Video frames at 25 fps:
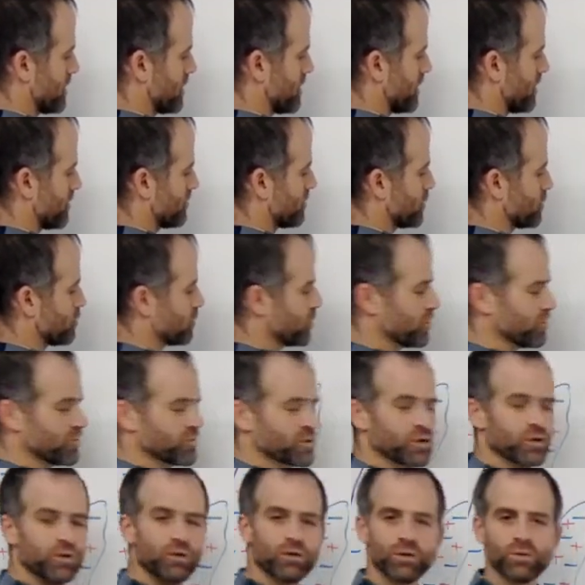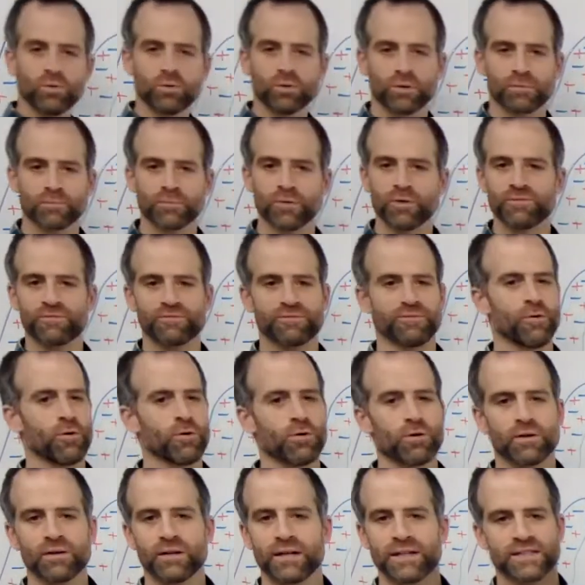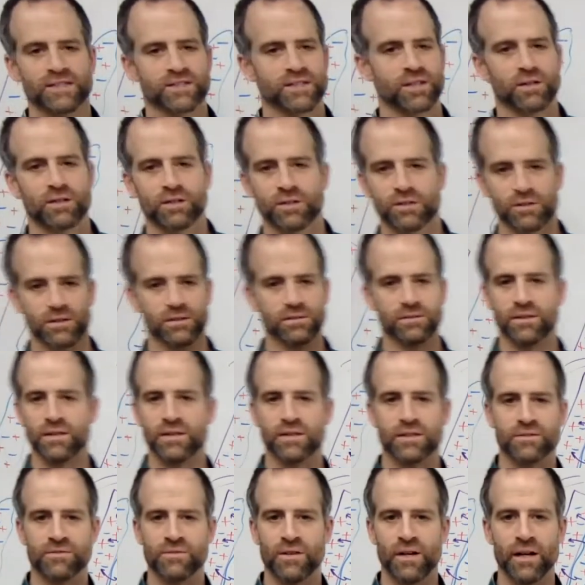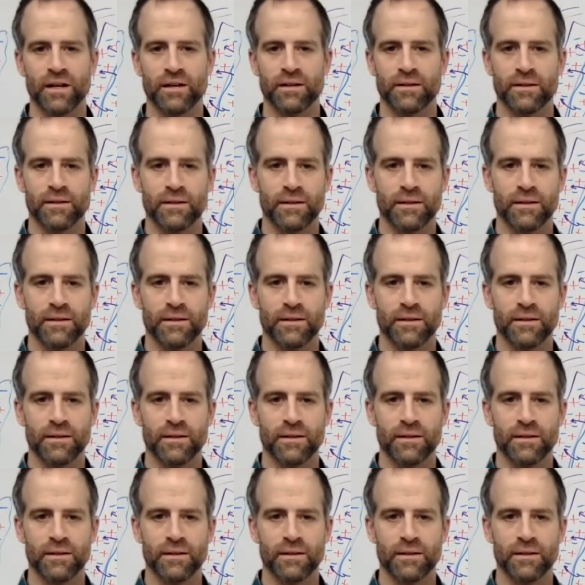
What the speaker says: If you move 2 or move 4, it's fine.